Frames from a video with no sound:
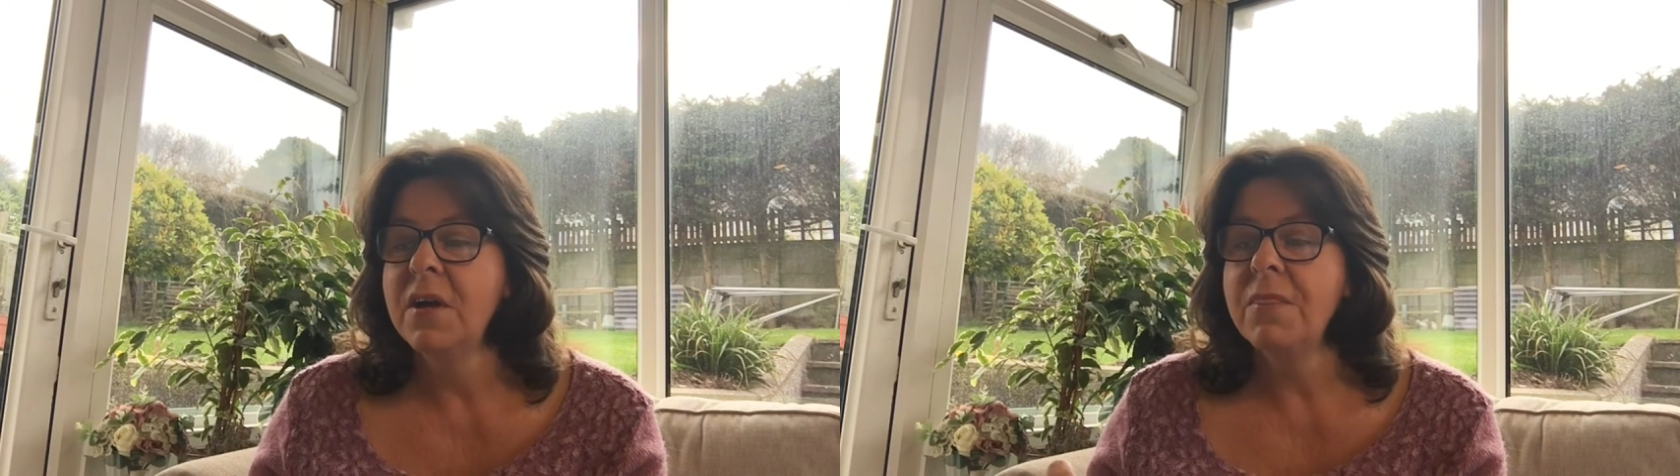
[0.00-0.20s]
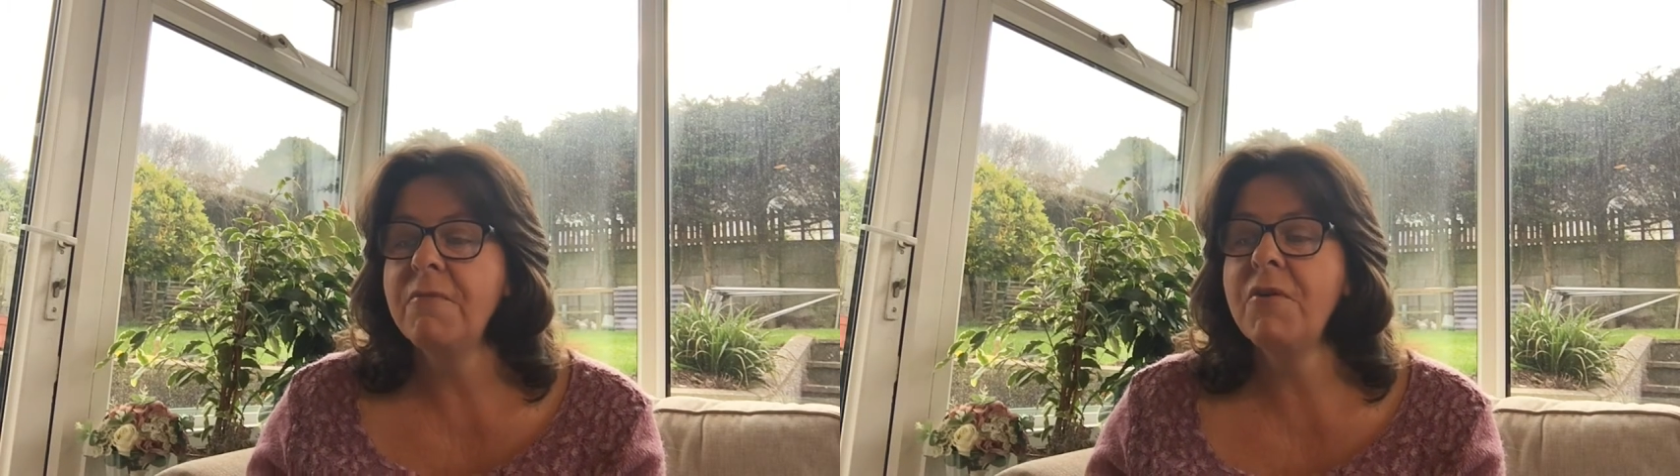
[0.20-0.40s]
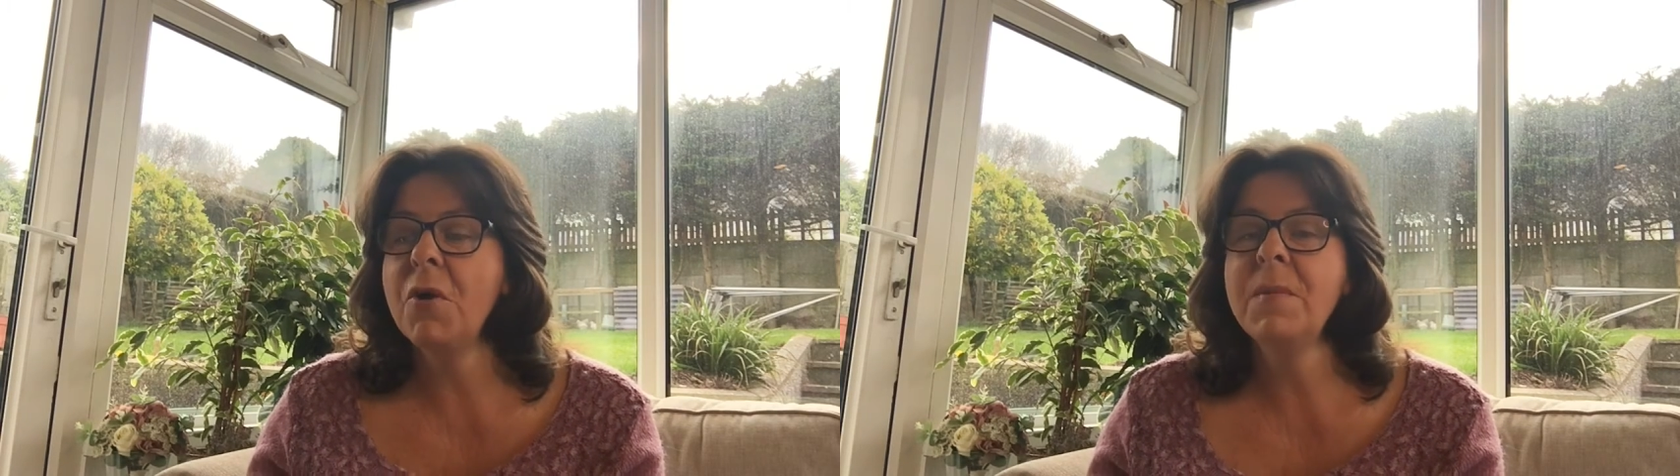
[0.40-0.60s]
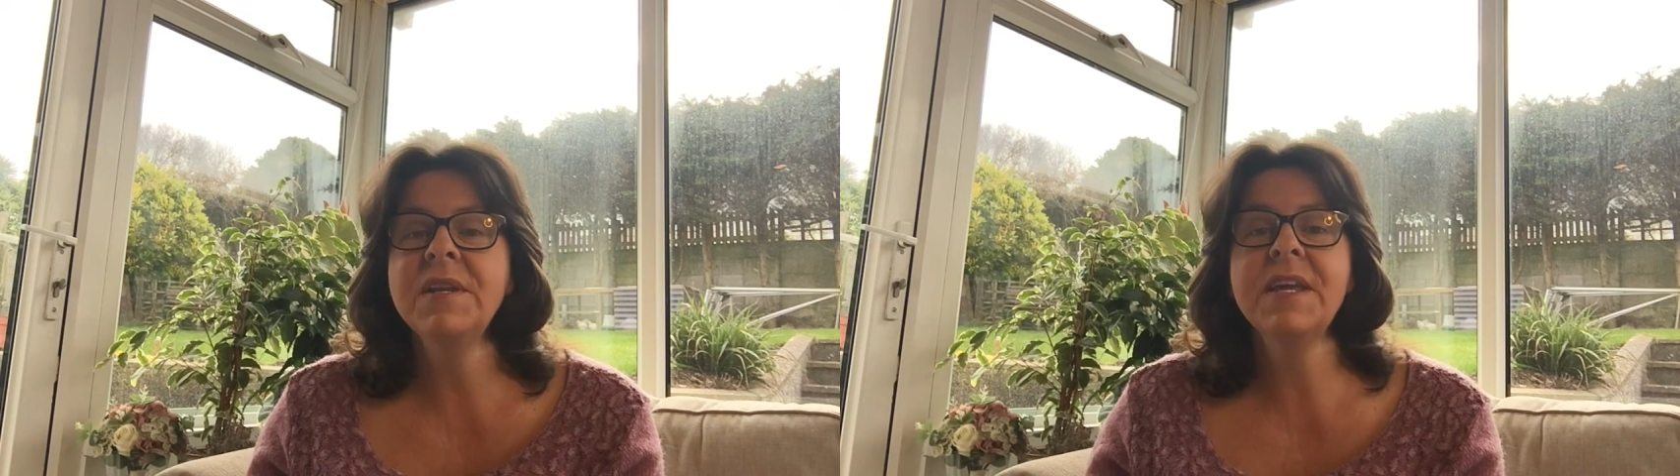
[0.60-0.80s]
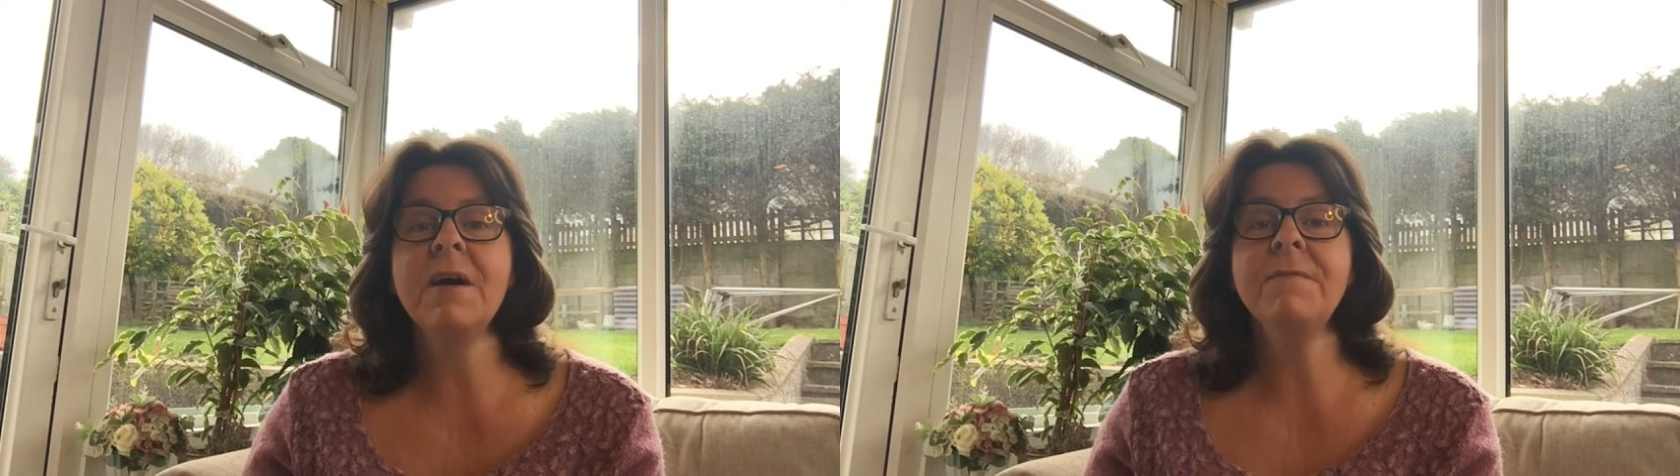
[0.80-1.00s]
the
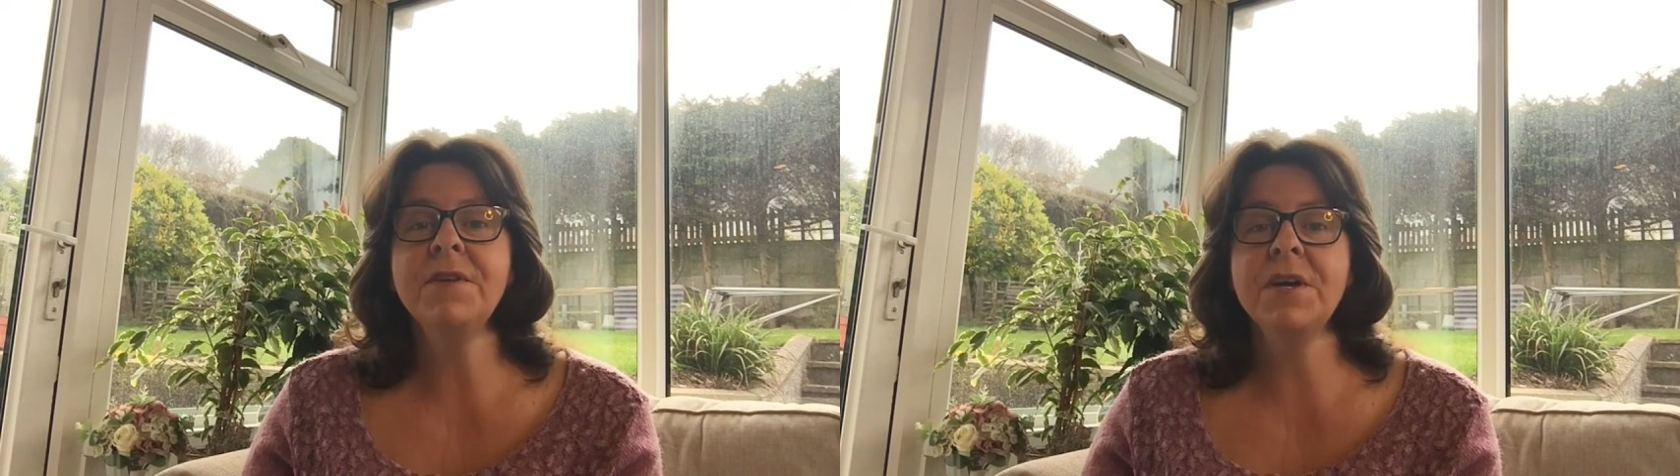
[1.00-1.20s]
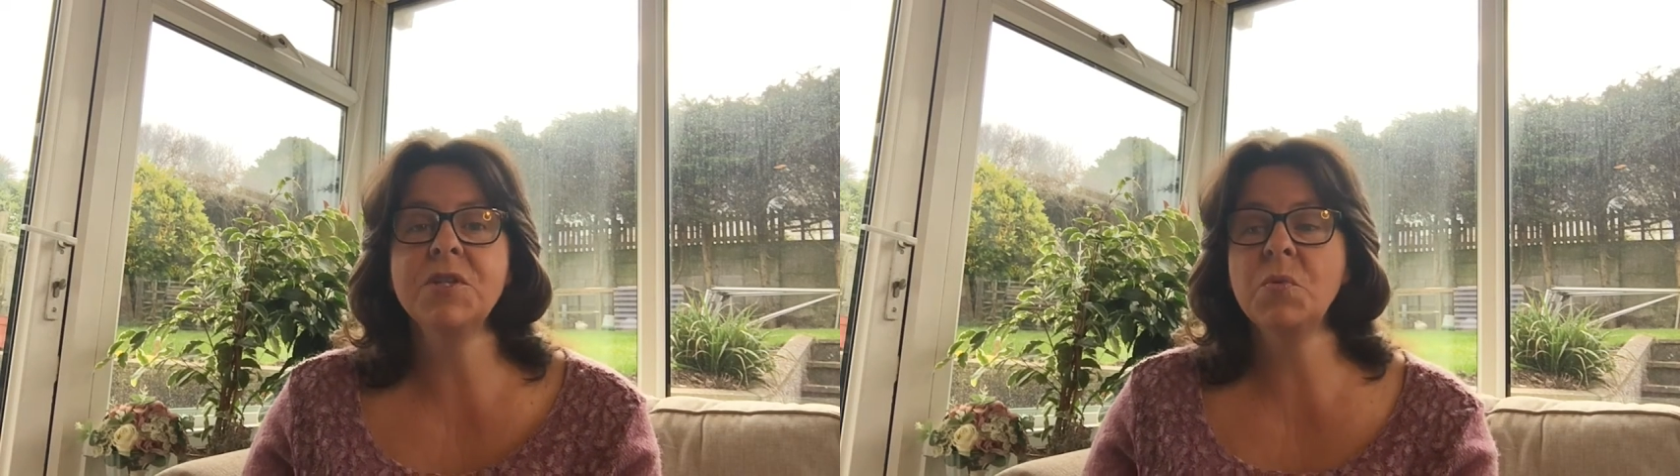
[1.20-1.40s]
Roman governors